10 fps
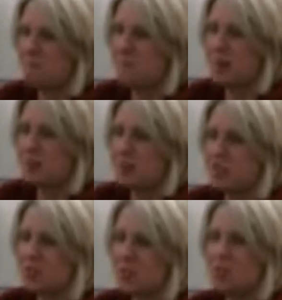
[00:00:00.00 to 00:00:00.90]
Make
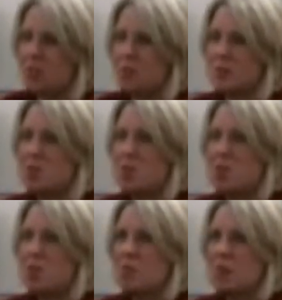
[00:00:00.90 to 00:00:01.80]
sure that you would
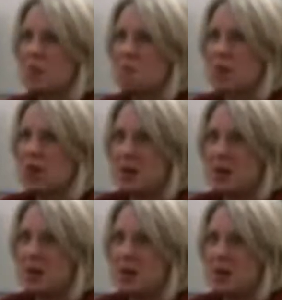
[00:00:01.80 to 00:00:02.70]
know the
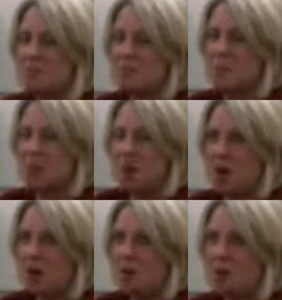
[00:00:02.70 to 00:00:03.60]
appearance in
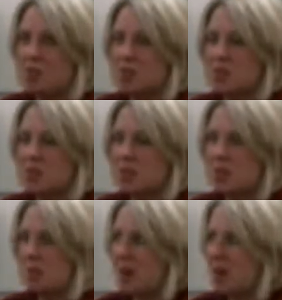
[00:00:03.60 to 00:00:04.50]
rock versus
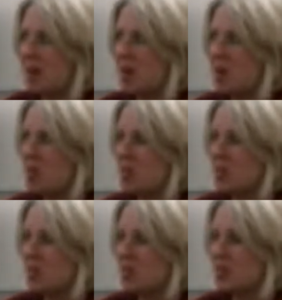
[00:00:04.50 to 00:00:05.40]
semi-solid
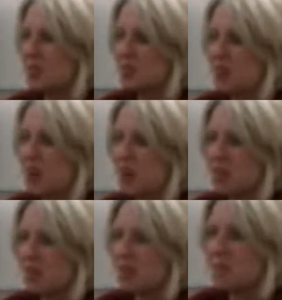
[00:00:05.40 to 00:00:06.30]
versus solid.